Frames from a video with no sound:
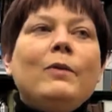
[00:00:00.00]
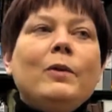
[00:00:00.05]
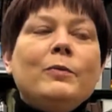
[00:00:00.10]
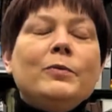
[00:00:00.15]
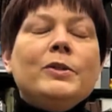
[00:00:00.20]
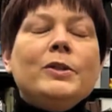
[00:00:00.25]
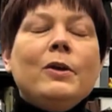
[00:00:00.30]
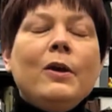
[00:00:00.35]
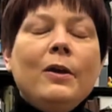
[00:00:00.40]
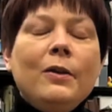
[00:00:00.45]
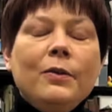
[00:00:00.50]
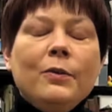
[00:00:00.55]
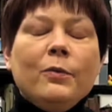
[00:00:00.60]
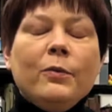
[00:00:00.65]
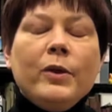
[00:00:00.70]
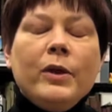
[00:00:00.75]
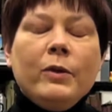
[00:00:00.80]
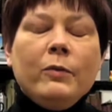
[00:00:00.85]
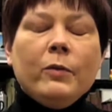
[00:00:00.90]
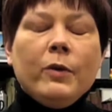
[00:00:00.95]
Well, it was called
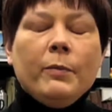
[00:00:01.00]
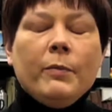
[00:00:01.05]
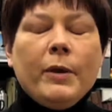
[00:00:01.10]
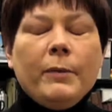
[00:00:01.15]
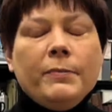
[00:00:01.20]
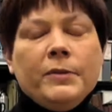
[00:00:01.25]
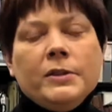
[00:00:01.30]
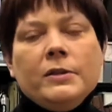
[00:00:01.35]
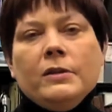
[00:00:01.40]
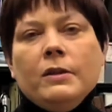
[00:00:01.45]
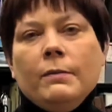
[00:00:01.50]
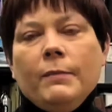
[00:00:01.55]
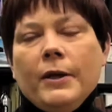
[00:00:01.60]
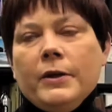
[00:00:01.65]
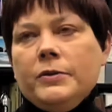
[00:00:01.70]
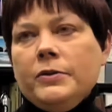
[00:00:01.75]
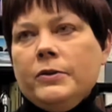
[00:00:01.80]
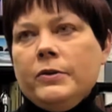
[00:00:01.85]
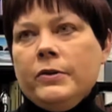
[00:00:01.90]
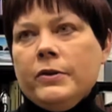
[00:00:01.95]
the Reading Room up until
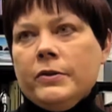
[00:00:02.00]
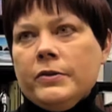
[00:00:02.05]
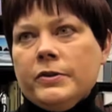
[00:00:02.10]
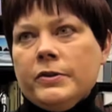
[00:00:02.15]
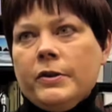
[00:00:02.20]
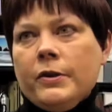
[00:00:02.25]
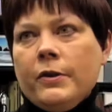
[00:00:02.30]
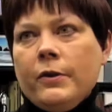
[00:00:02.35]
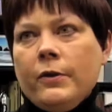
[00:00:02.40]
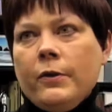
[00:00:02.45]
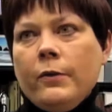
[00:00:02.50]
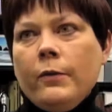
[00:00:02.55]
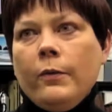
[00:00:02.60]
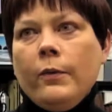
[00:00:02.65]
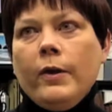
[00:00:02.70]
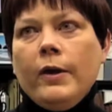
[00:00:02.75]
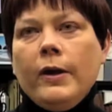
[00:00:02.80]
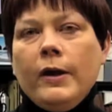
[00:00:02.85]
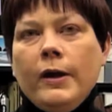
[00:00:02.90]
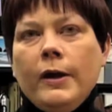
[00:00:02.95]
about two years
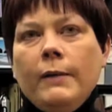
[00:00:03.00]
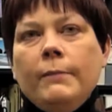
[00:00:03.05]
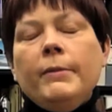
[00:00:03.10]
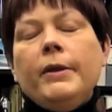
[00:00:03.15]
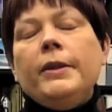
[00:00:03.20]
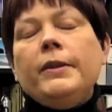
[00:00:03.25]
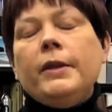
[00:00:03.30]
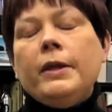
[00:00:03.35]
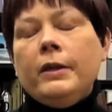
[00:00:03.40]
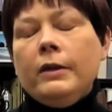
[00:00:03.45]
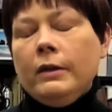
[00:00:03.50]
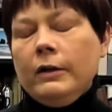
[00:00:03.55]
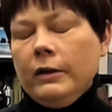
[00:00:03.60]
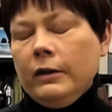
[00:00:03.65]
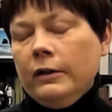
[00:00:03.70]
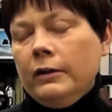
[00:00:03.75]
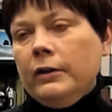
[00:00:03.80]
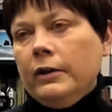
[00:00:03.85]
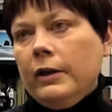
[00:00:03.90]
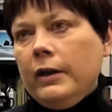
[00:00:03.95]
ago, um, and then
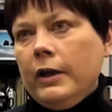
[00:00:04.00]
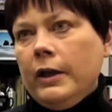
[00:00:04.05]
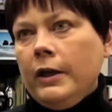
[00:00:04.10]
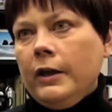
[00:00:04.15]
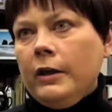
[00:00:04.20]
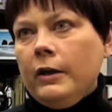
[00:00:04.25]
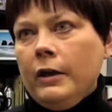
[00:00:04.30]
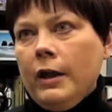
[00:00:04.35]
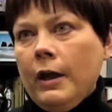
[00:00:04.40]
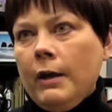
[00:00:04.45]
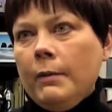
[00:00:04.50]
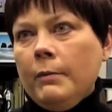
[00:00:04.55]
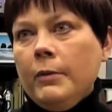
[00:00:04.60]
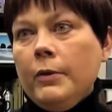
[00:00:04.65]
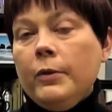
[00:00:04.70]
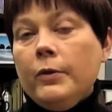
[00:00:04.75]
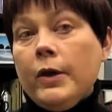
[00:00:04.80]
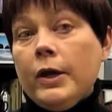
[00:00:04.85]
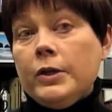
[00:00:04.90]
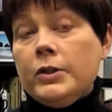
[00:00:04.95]
an
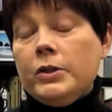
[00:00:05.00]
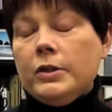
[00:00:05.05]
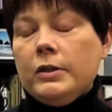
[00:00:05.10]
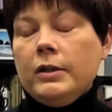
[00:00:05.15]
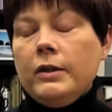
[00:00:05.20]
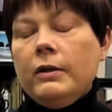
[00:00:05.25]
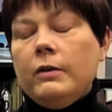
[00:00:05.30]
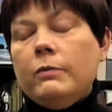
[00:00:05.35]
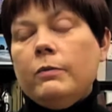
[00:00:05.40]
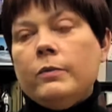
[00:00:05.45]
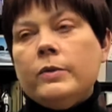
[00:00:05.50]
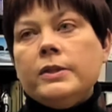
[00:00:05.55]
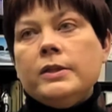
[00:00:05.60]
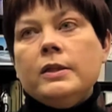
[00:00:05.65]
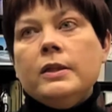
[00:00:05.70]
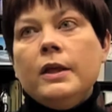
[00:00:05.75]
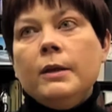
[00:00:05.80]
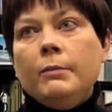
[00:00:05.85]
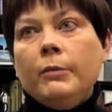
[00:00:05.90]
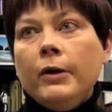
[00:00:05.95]
alum who actually
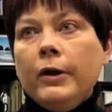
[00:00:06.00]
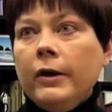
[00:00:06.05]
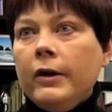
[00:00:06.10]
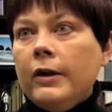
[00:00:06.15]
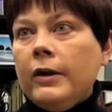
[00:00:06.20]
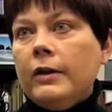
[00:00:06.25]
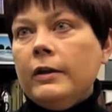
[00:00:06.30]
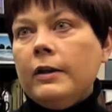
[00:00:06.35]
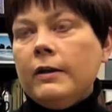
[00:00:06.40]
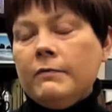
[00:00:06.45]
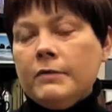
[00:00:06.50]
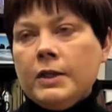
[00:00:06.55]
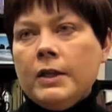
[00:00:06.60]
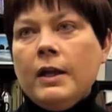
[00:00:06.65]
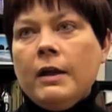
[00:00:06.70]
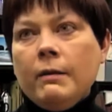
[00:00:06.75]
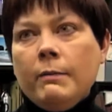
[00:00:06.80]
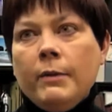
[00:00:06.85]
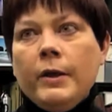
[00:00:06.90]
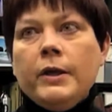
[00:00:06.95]
was a librarian left a
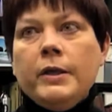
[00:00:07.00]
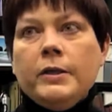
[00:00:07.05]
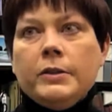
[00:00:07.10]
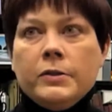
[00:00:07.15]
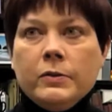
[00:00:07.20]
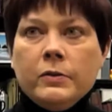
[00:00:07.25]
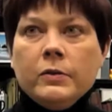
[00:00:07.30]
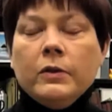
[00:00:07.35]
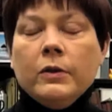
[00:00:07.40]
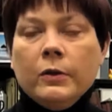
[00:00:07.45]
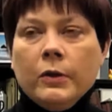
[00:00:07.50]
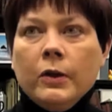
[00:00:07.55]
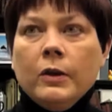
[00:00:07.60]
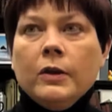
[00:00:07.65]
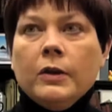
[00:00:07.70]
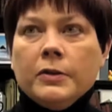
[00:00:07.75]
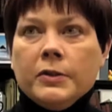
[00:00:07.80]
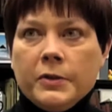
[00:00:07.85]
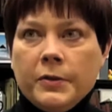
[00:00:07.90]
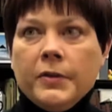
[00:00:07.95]
lot of money to
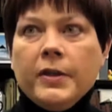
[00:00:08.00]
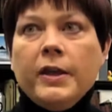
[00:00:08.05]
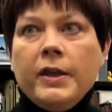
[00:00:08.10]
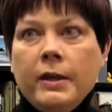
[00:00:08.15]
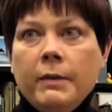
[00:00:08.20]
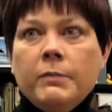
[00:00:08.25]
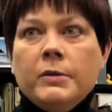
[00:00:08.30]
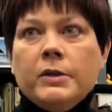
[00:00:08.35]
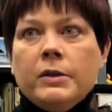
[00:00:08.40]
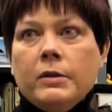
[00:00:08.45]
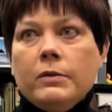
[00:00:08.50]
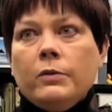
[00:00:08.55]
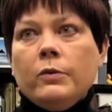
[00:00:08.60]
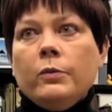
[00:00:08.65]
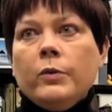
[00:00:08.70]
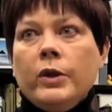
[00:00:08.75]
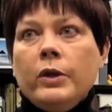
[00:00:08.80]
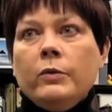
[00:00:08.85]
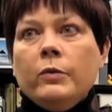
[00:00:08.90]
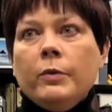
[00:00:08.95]
Loyola, so they named
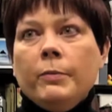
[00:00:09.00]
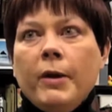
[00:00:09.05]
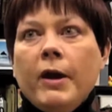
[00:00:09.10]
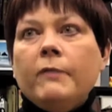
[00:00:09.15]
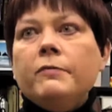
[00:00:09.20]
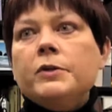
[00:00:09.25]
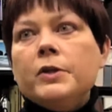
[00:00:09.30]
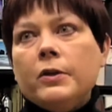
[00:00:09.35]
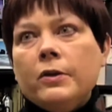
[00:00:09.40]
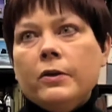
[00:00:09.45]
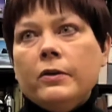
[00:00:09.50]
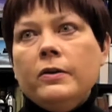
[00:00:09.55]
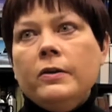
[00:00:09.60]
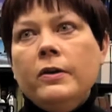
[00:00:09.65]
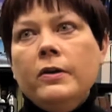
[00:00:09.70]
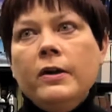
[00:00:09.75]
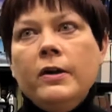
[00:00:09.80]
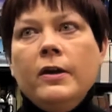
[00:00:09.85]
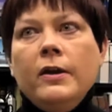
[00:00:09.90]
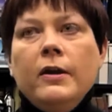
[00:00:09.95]
the Reading Room after her.
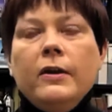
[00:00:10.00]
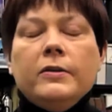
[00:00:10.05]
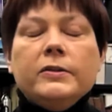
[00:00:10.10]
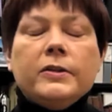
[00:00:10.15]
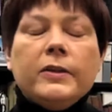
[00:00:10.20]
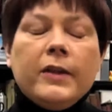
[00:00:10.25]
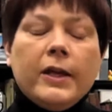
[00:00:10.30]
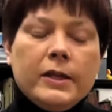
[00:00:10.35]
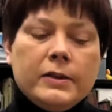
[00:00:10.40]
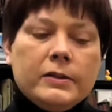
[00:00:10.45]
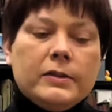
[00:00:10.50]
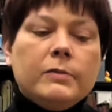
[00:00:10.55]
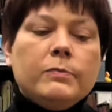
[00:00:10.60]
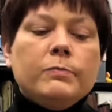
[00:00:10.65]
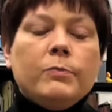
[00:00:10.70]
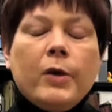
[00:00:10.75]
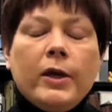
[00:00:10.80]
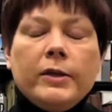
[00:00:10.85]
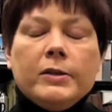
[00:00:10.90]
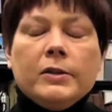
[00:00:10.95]
So
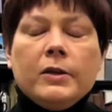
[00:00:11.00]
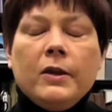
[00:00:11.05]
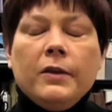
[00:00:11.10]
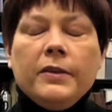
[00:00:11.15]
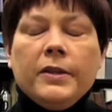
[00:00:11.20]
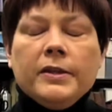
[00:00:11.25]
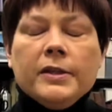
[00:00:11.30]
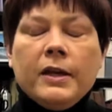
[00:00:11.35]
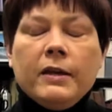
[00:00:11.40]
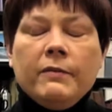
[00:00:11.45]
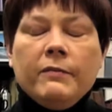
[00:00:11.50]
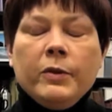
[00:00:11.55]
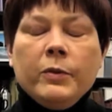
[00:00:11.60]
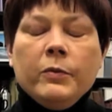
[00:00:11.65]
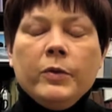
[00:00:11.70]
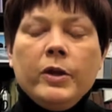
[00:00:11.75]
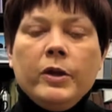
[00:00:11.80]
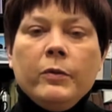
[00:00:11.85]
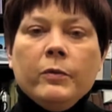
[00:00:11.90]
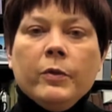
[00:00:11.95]
that's why it's called the
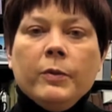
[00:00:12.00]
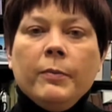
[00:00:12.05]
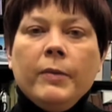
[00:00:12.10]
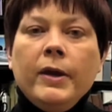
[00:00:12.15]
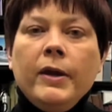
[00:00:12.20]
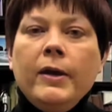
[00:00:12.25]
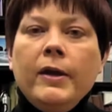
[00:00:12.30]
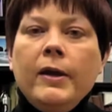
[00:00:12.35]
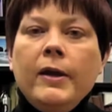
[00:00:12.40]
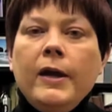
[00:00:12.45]
Donovan Reading Room.